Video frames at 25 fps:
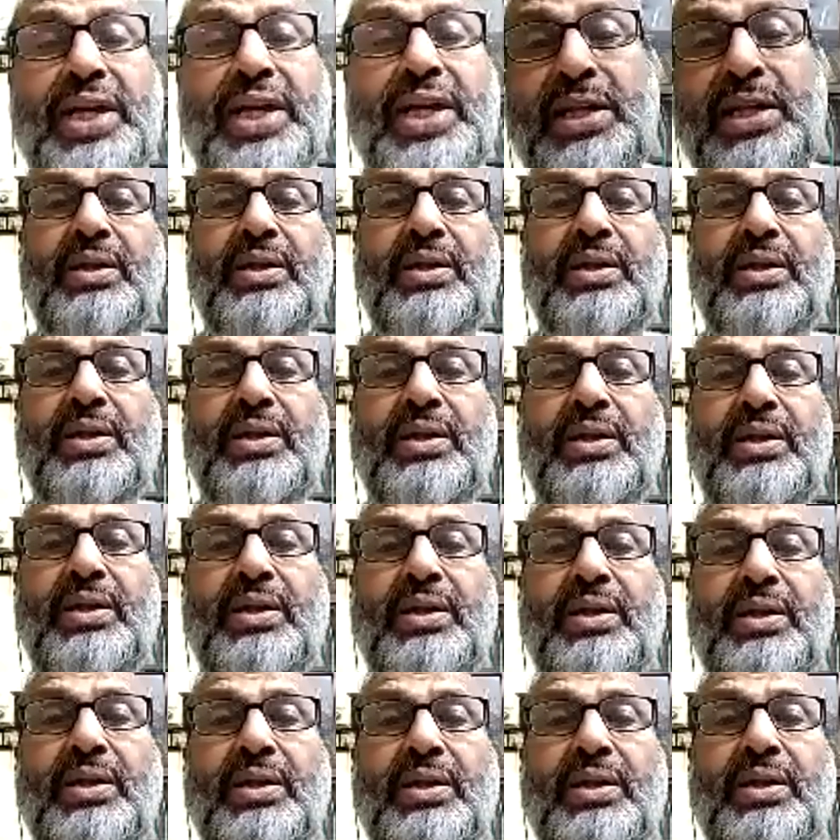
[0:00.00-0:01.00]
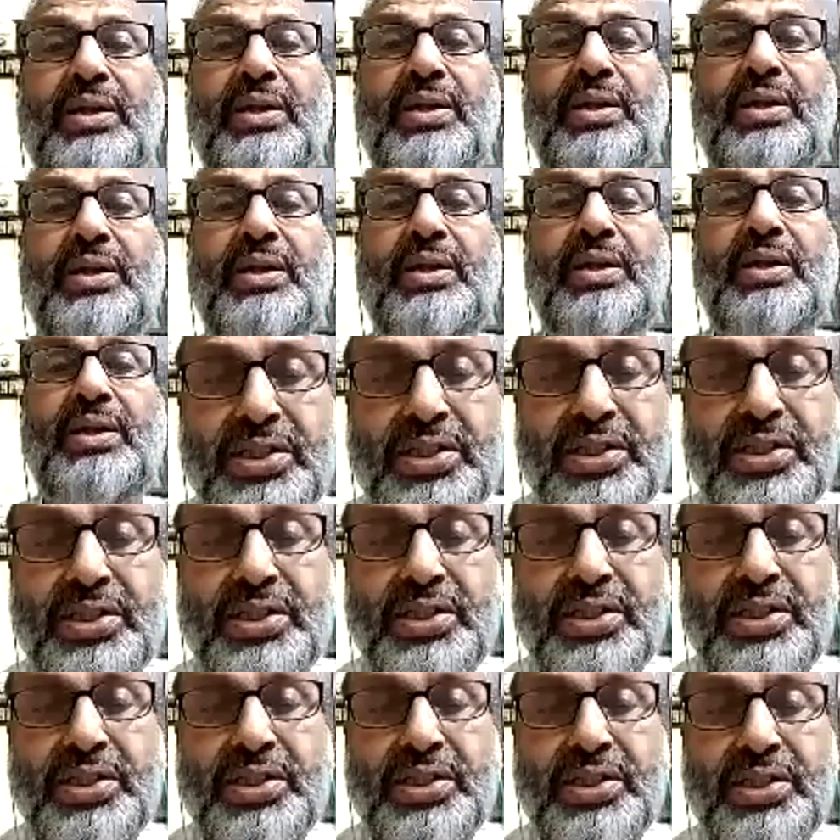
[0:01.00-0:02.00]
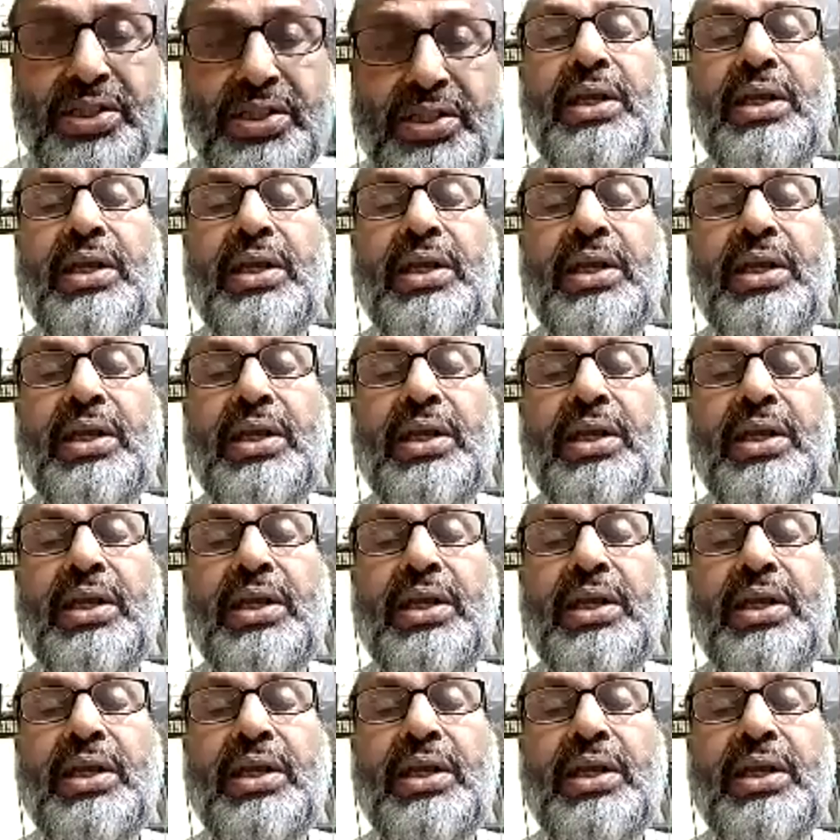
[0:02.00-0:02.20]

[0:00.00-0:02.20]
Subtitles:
the rulers. He talked